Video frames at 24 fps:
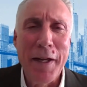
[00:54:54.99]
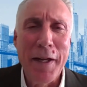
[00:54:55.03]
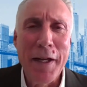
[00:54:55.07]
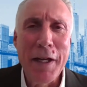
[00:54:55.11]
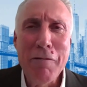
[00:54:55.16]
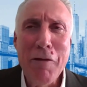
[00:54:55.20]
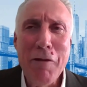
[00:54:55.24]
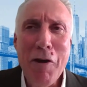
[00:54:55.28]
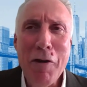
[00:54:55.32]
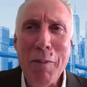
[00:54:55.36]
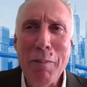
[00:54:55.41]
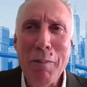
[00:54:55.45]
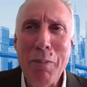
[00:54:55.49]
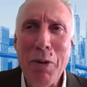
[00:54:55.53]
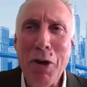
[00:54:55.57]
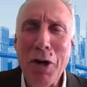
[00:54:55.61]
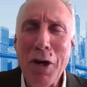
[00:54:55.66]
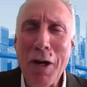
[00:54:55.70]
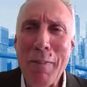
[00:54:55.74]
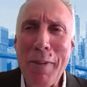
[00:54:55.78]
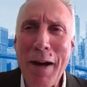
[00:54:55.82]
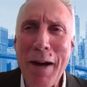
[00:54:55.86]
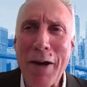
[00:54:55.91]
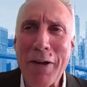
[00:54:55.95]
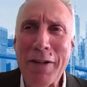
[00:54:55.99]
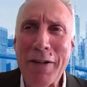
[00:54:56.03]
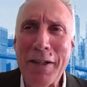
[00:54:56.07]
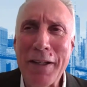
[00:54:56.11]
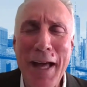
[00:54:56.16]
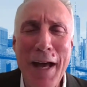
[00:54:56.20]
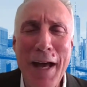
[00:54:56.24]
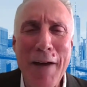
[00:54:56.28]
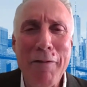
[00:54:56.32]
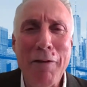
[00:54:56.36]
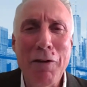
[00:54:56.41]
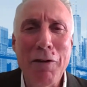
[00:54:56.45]
he wrote a book about
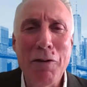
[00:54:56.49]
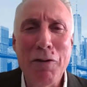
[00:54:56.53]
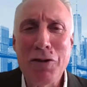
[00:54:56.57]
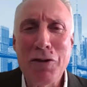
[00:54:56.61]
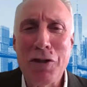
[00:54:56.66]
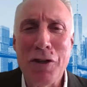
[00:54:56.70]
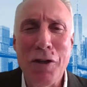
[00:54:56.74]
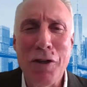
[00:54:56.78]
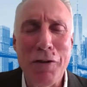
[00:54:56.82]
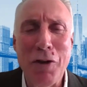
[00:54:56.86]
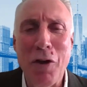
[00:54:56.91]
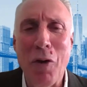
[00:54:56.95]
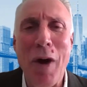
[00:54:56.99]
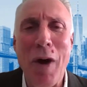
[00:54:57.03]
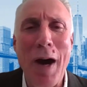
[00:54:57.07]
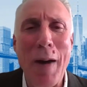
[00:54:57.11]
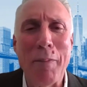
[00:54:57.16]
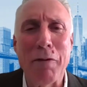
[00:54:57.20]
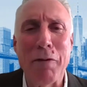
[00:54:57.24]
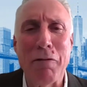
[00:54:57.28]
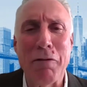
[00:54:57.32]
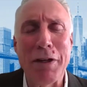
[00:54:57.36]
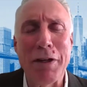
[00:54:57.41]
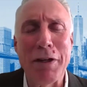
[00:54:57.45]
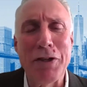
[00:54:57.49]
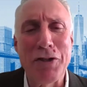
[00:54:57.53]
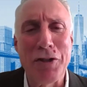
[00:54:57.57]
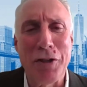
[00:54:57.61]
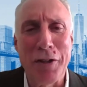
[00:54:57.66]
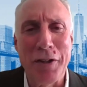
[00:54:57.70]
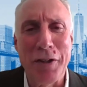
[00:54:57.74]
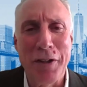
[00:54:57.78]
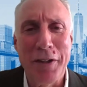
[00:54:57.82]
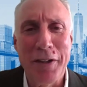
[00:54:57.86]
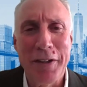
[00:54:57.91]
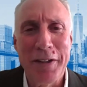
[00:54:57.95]
the evolution of
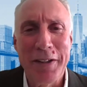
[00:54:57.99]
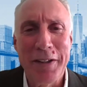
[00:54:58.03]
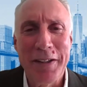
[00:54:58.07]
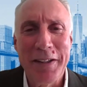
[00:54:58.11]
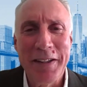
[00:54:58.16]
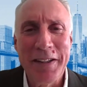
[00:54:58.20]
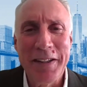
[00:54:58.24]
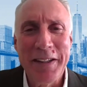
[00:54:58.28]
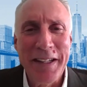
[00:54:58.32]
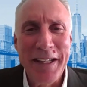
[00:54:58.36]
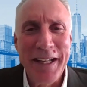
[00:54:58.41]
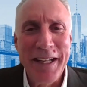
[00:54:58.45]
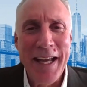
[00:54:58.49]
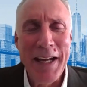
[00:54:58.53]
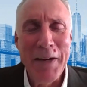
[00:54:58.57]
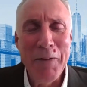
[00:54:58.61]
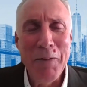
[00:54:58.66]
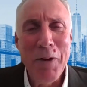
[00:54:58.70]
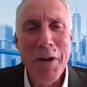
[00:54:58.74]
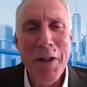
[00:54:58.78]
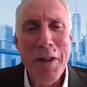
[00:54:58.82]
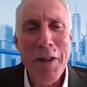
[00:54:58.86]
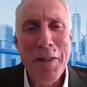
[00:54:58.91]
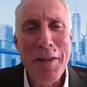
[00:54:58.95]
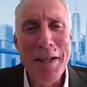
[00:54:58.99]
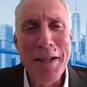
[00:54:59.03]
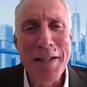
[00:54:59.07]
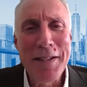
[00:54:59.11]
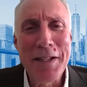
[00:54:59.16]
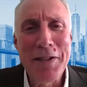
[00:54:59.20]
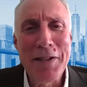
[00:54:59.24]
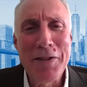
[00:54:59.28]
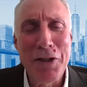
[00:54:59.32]
cooperation. And one of the things he